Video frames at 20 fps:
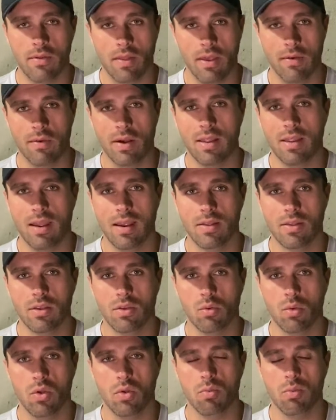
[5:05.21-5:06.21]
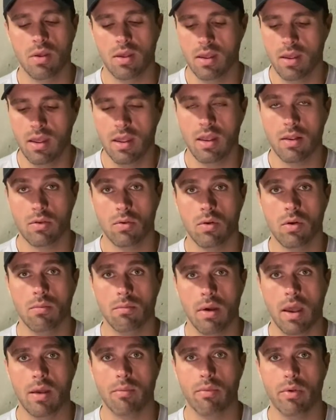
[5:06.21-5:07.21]
If I take this with me, it's going to
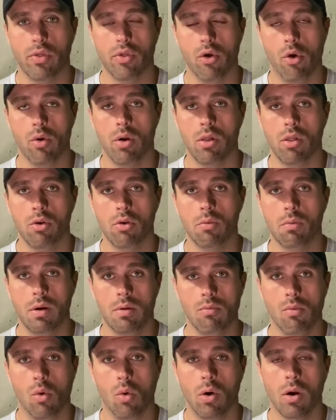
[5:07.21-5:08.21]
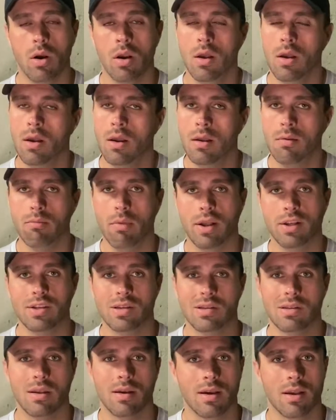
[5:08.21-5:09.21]
make me throw it a little bit more. Might
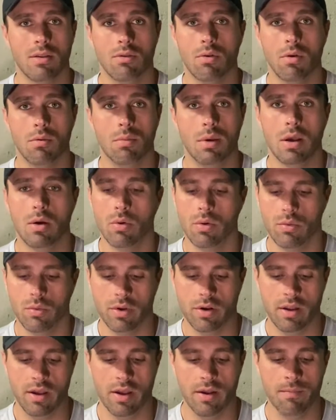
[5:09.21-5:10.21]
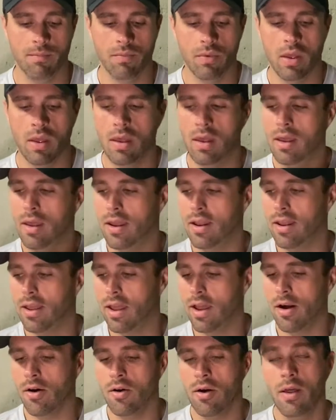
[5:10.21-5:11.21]
just luck into a big one day.
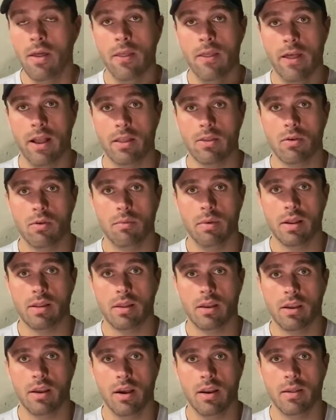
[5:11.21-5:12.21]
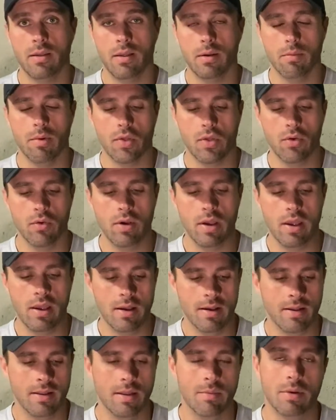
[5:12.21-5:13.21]
Anyhow, that's going to make the cut. It's number 3.
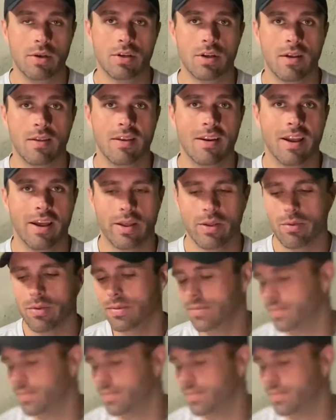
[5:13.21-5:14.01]
Let me show you the next one.